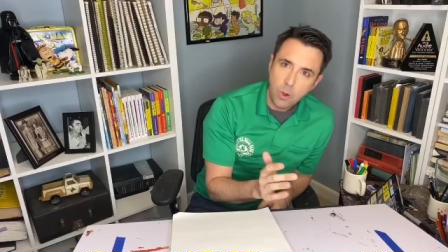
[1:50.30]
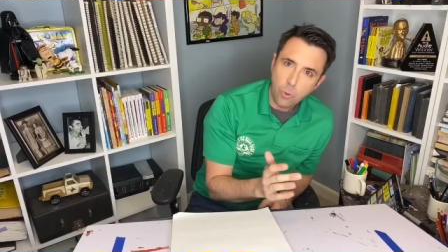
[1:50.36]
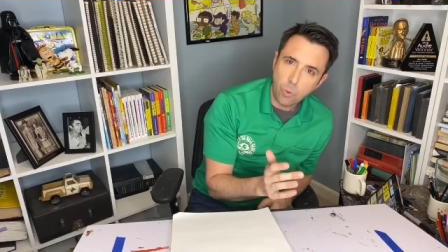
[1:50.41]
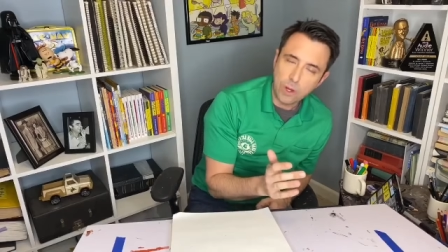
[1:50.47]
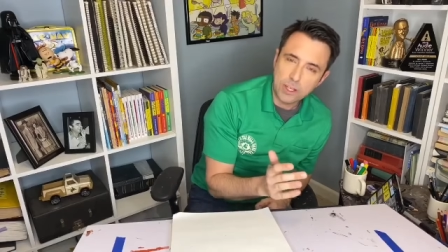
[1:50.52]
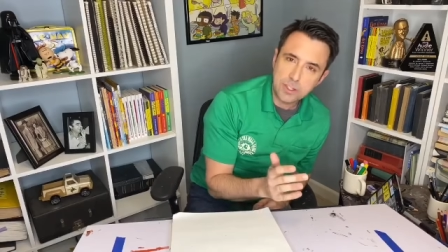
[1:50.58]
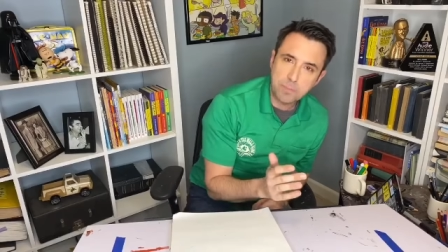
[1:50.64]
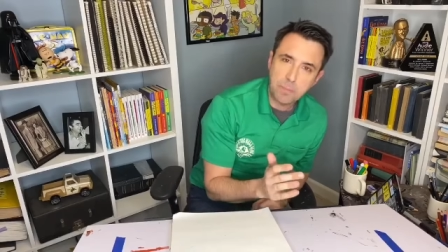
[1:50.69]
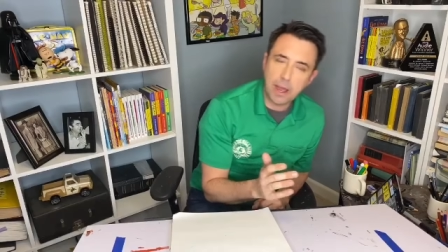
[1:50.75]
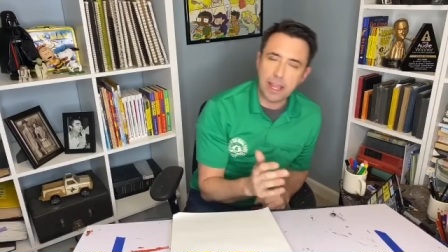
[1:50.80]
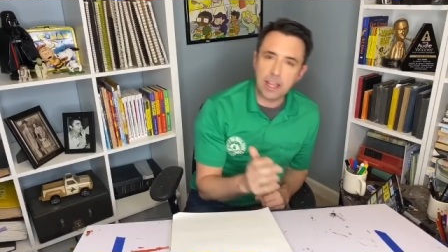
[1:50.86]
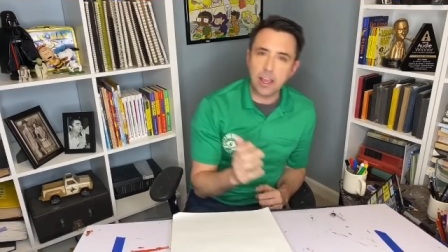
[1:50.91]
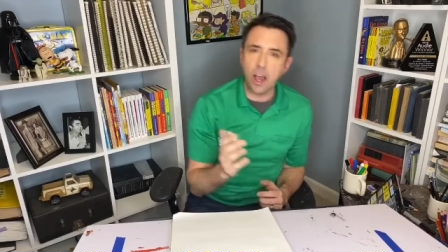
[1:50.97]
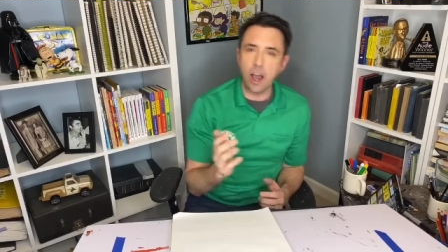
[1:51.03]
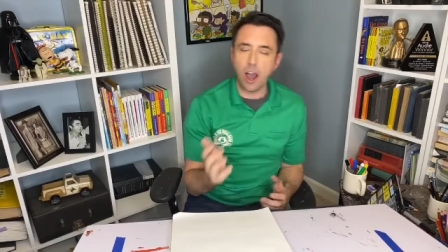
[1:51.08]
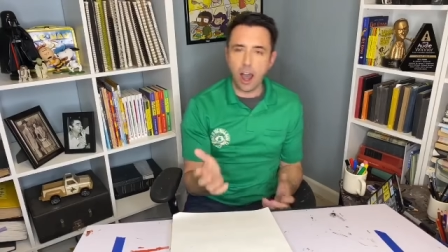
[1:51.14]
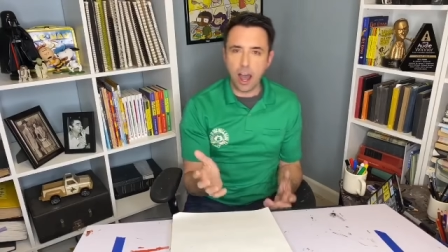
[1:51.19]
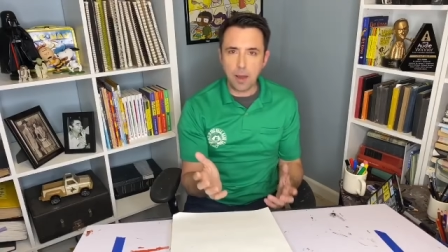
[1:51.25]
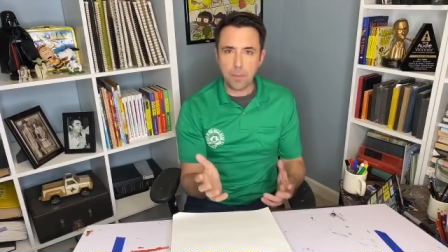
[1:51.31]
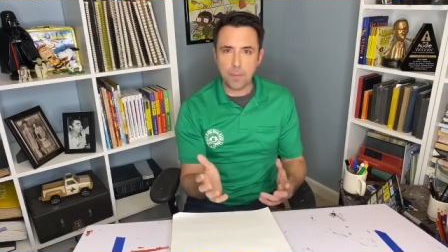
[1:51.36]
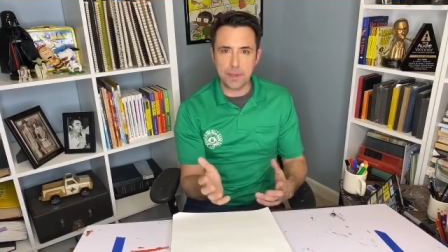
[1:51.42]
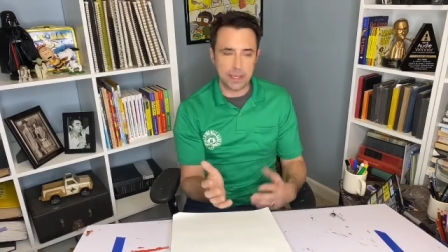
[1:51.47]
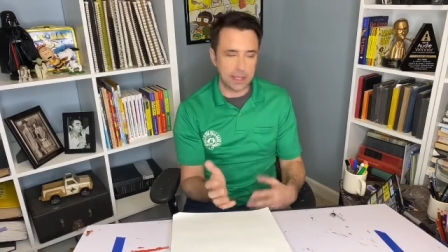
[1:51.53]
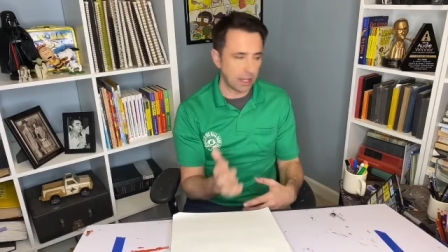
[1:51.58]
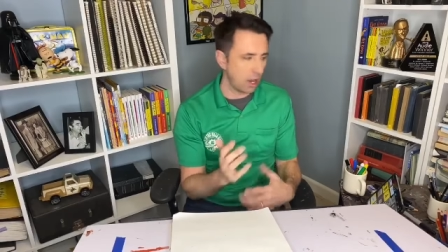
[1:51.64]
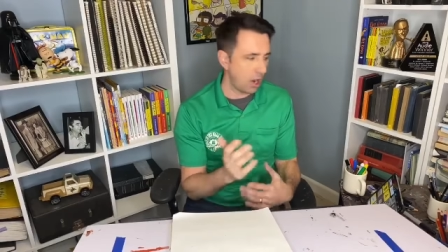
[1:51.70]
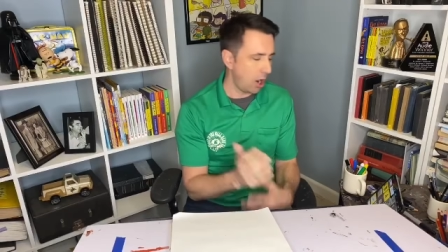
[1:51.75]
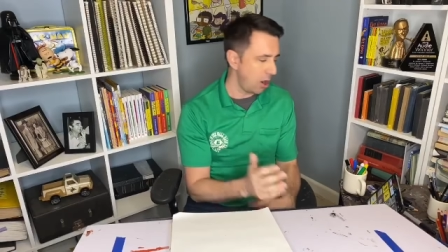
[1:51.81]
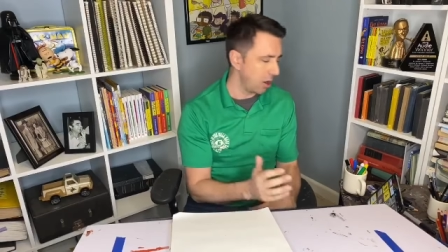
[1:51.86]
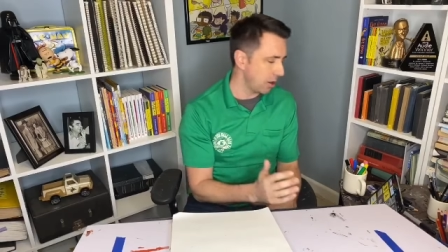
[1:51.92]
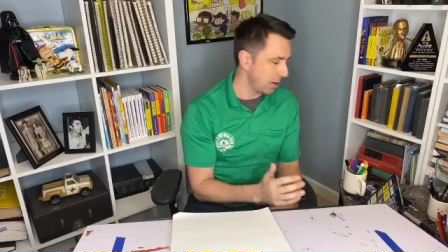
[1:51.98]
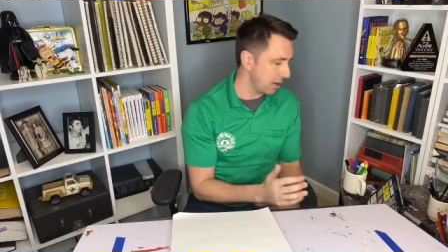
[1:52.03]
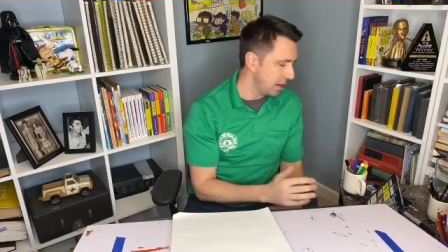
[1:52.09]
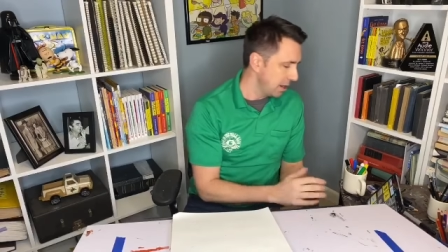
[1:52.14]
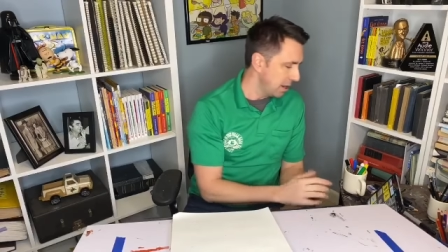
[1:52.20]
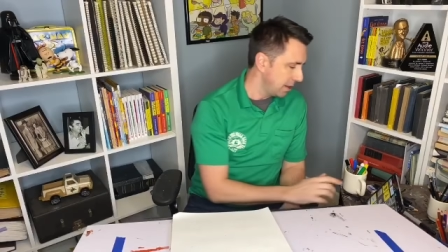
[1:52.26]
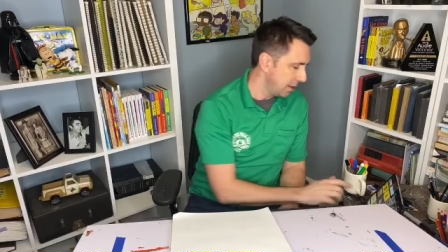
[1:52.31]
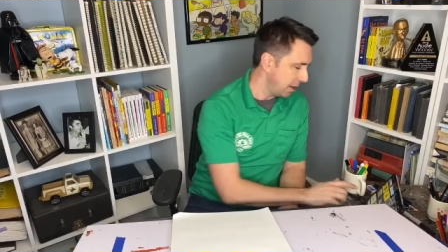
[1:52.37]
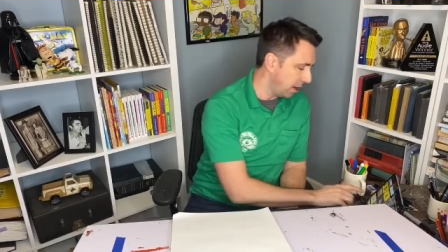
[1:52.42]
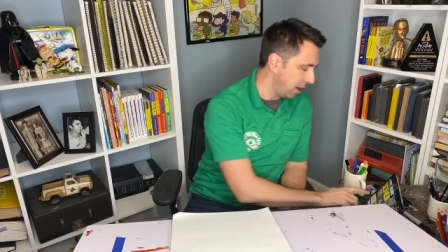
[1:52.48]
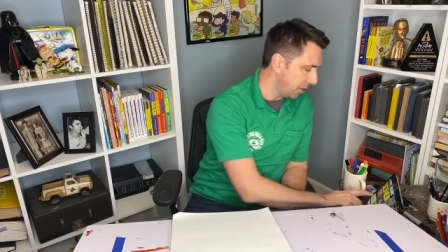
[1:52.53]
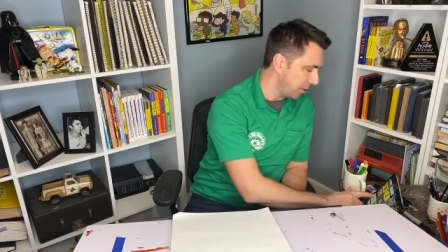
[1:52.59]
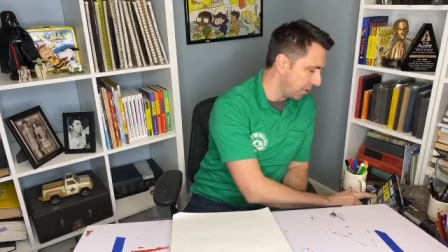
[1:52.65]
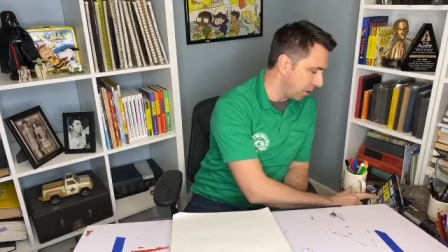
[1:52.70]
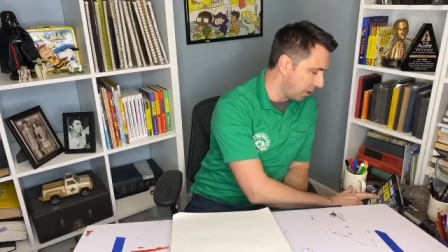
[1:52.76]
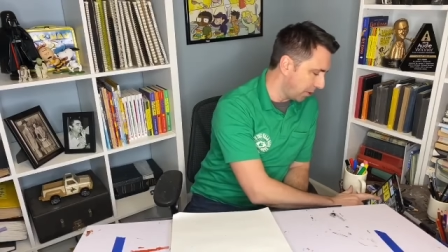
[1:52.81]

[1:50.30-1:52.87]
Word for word: was by copying art that other